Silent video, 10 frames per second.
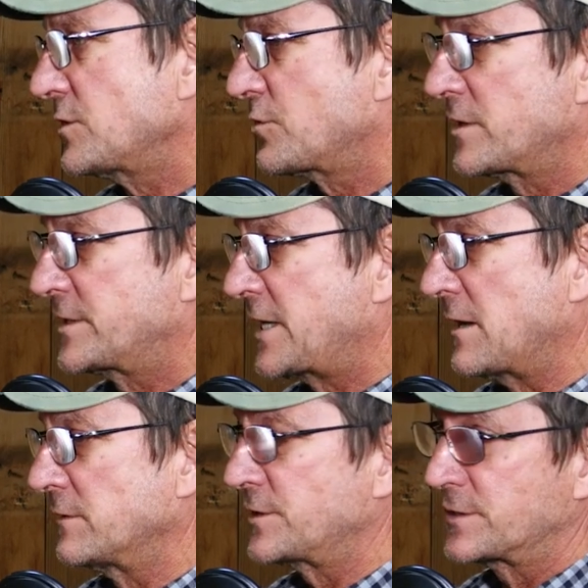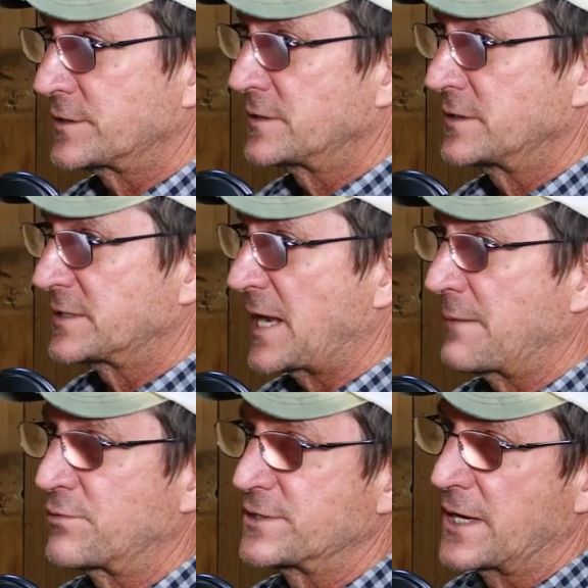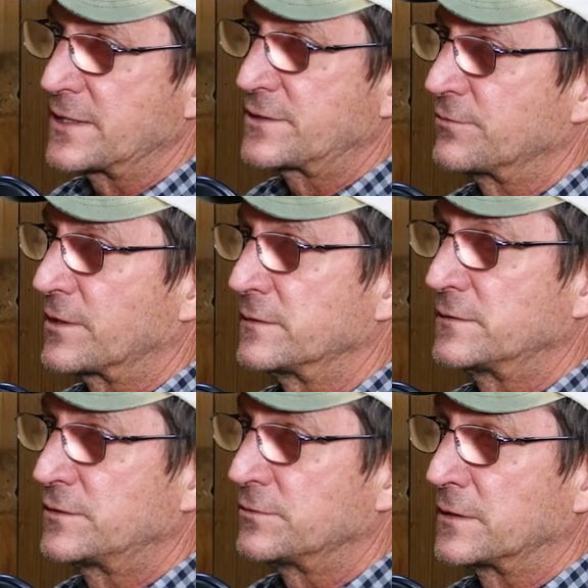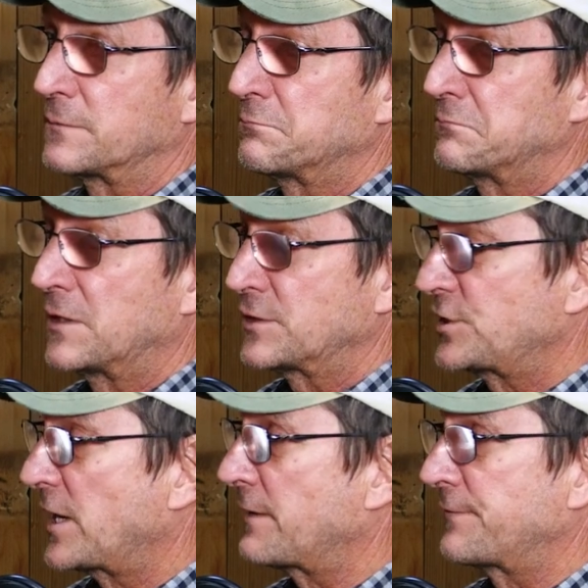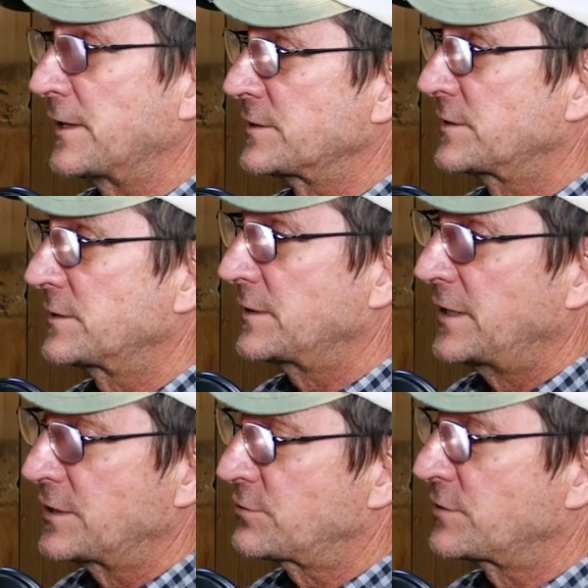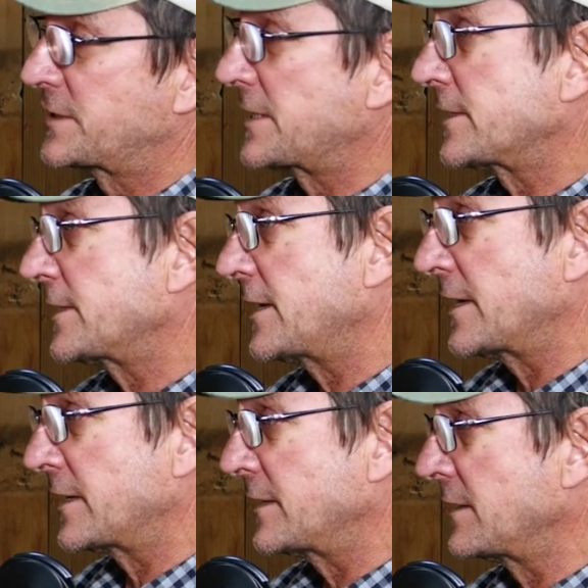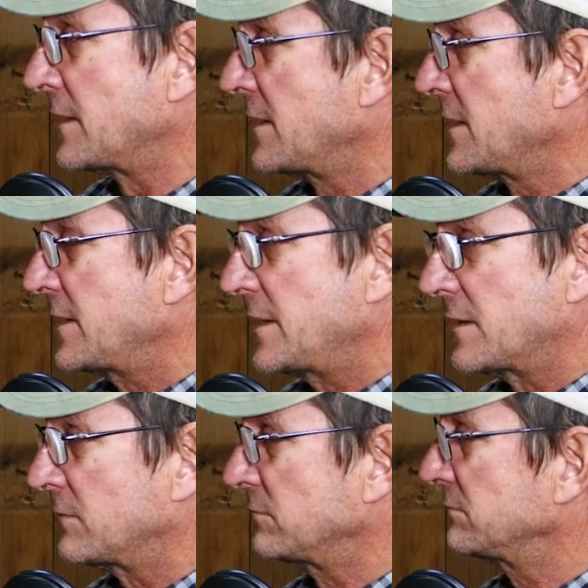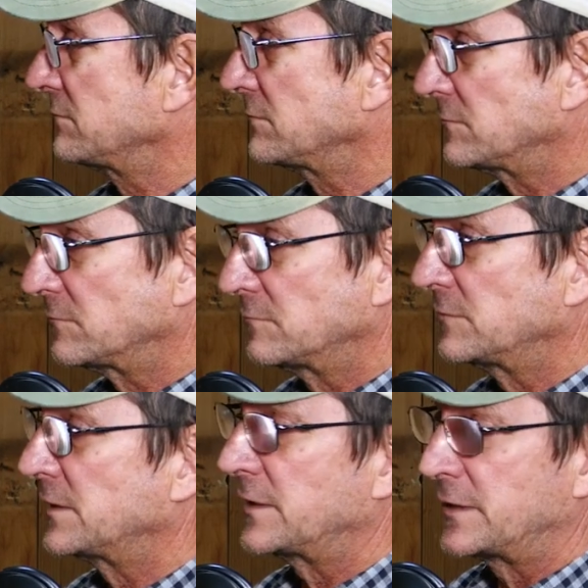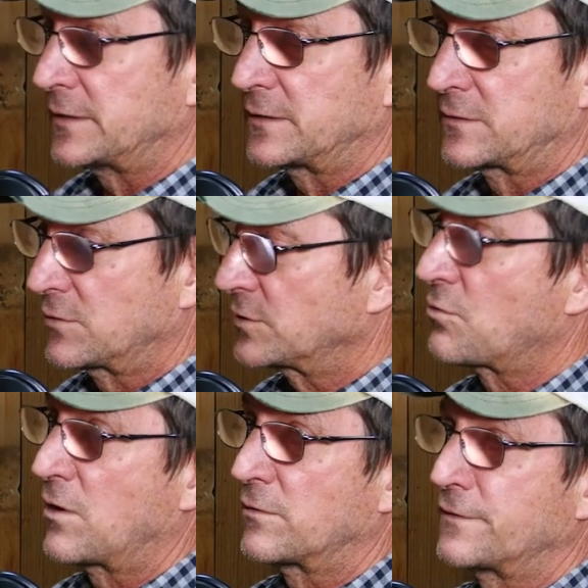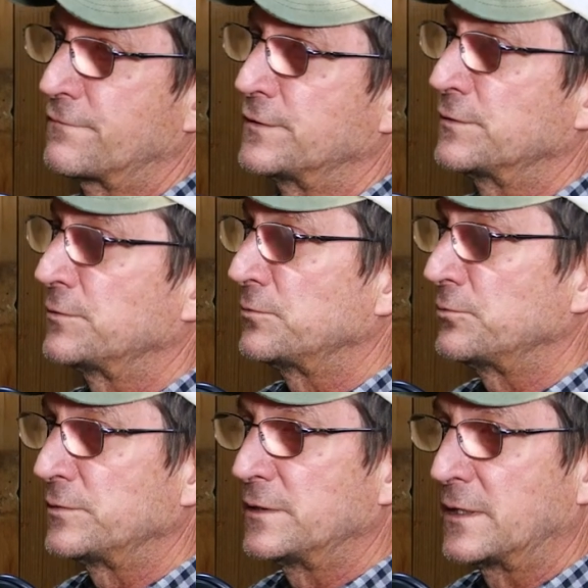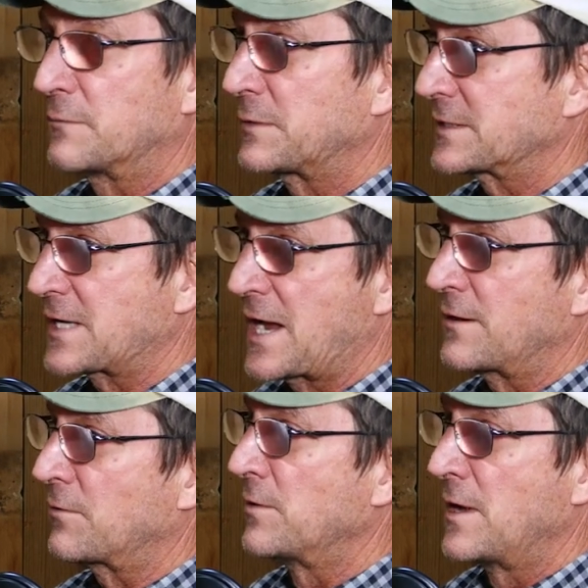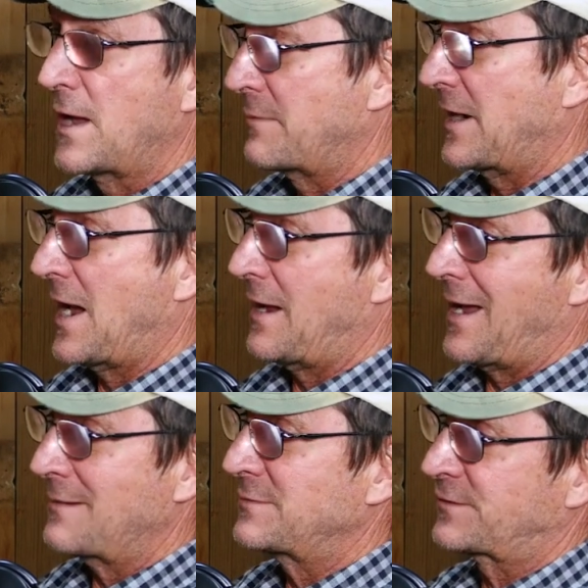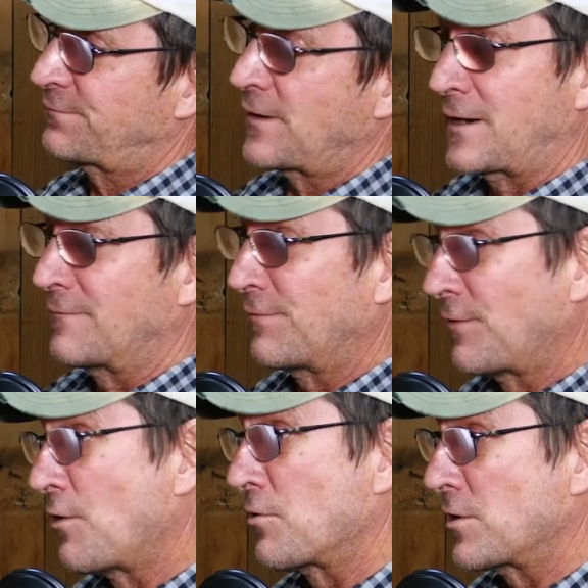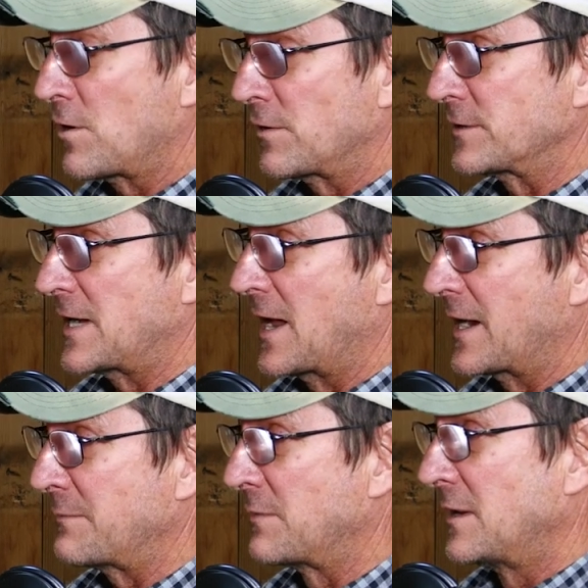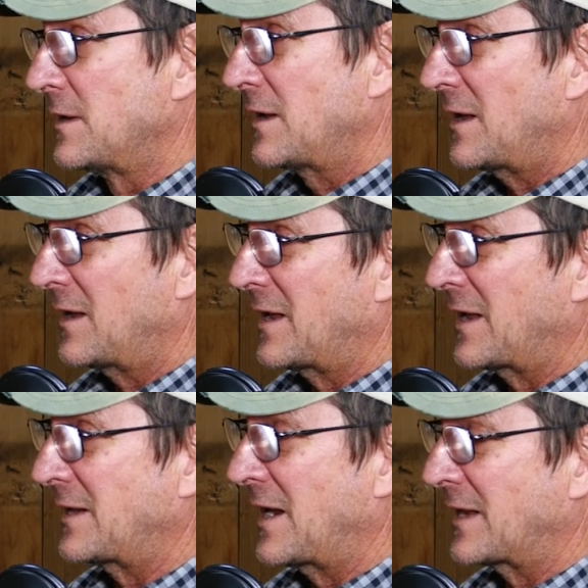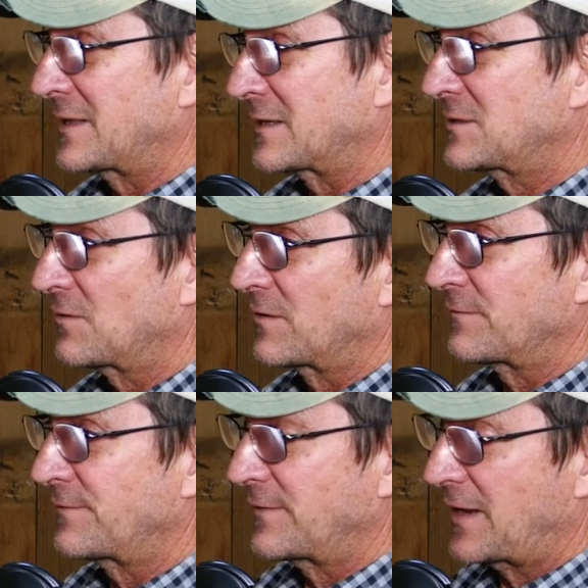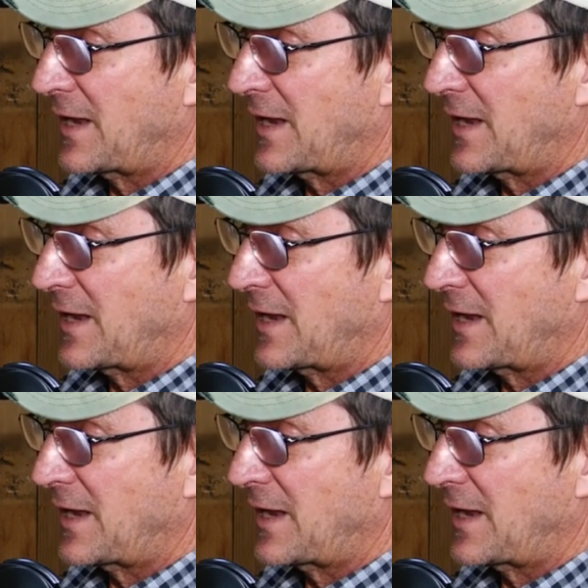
sort of challenges does that present to a, to a, a chef that's interested in, you know, really good quality food, you know, because I know, I mean, I, I'm just freaking floored all the time uh, at, at this sort of